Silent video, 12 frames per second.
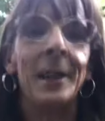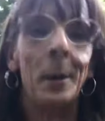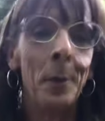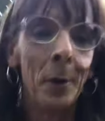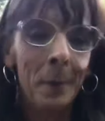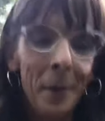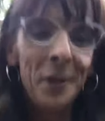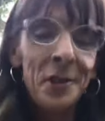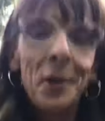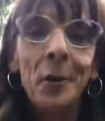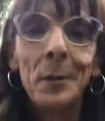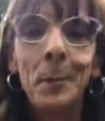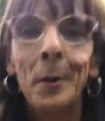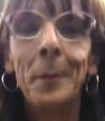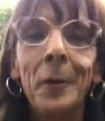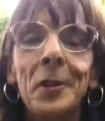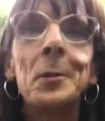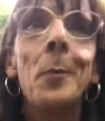I put them on the side to put them
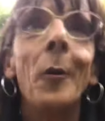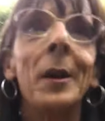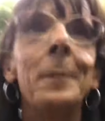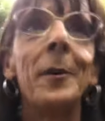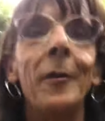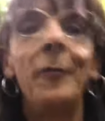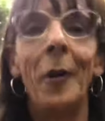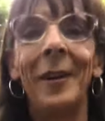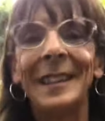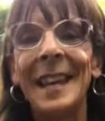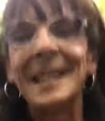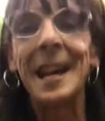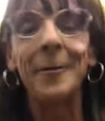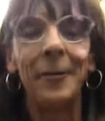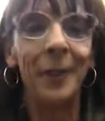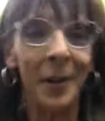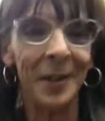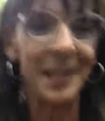on this morning, but I thought I'd get out
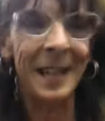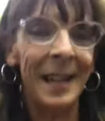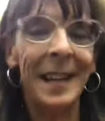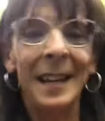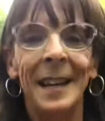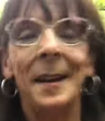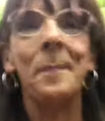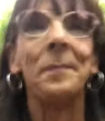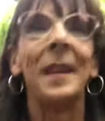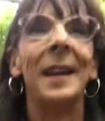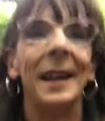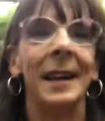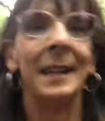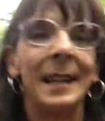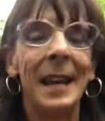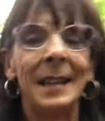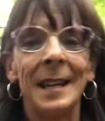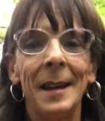first and
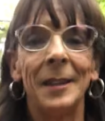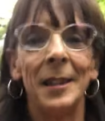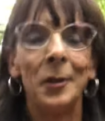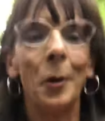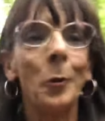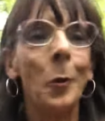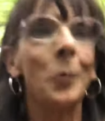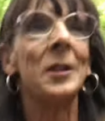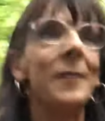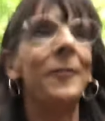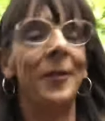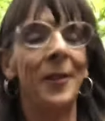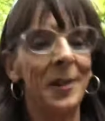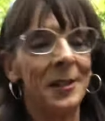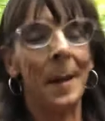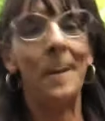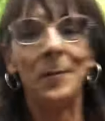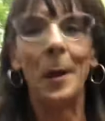get the dog walk done first.
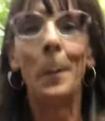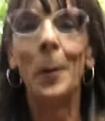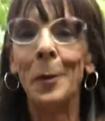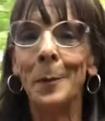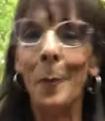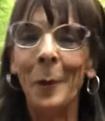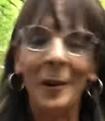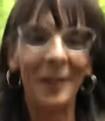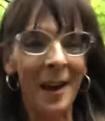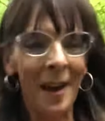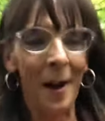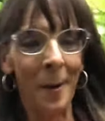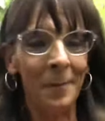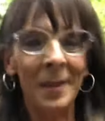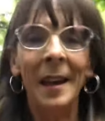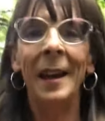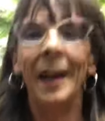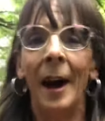And I'll put them on when I get home.
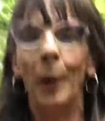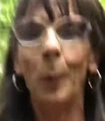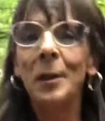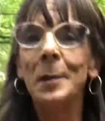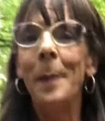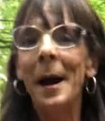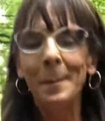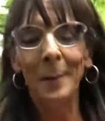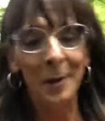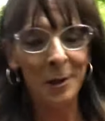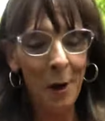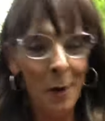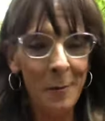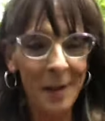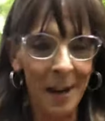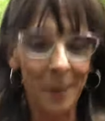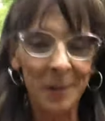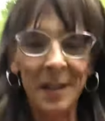And I want to paint my
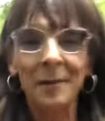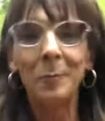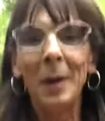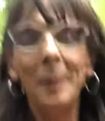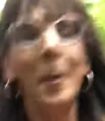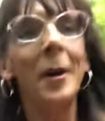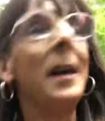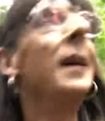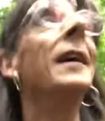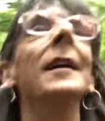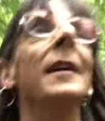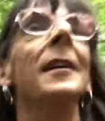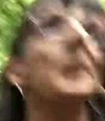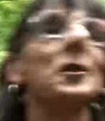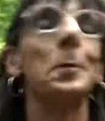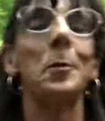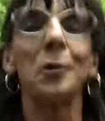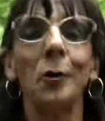toenails. Now, if one of my
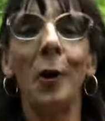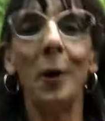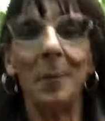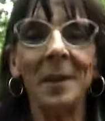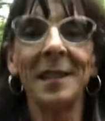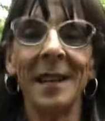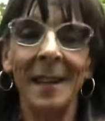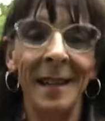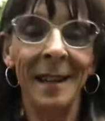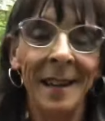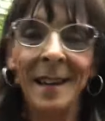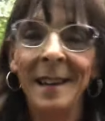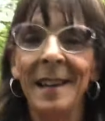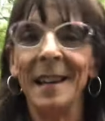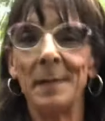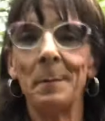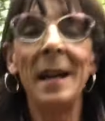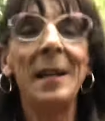subscribers
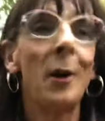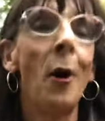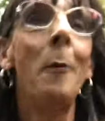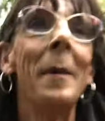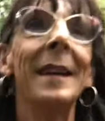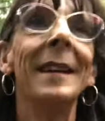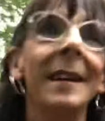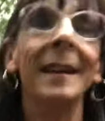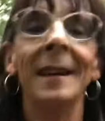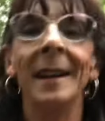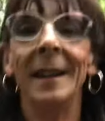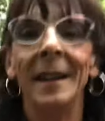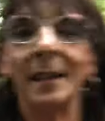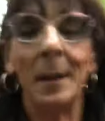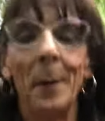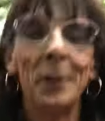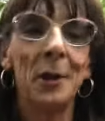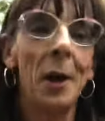has made a comment that
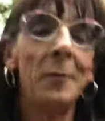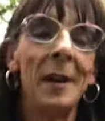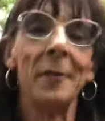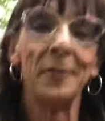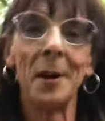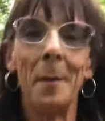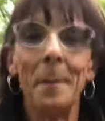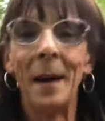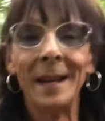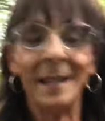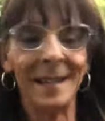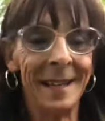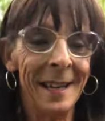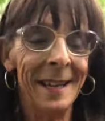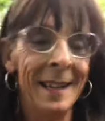my toenails aren't painted,